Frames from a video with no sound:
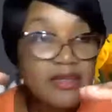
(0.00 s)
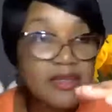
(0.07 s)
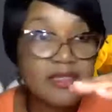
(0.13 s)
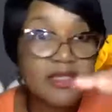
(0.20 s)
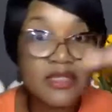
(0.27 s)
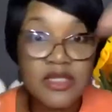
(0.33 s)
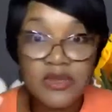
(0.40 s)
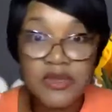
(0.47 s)

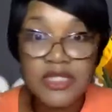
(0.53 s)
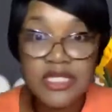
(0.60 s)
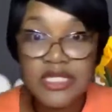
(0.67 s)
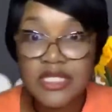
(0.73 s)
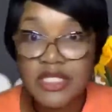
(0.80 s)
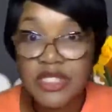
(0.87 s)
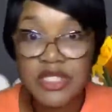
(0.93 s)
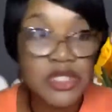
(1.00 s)
This is who's
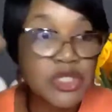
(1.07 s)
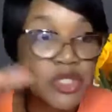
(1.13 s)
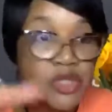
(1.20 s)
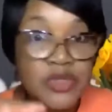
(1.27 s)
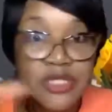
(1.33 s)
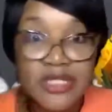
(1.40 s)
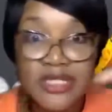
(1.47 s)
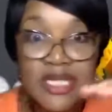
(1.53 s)
this, this is
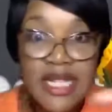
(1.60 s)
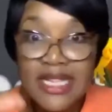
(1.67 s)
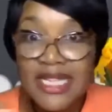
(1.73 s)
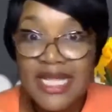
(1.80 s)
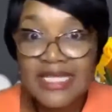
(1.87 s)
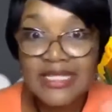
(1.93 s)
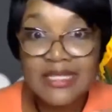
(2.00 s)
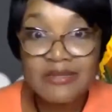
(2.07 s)
who's the,
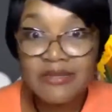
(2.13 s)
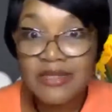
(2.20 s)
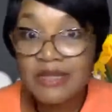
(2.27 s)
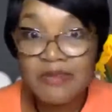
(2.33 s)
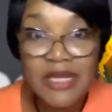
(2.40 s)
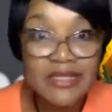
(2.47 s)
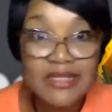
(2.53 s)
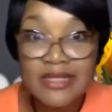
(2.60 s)
that's the
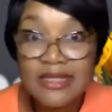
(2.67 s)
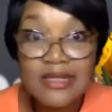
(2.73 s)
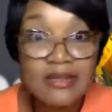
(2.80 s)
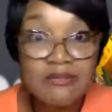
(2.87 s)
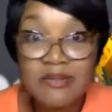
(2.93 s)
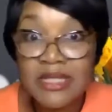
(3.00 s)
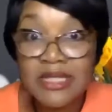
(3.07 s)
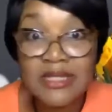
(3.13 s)

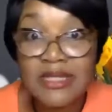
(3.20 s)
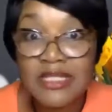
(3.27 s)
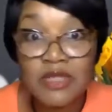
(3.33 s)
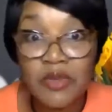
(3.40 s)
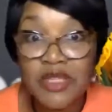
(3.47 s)
responsibilities,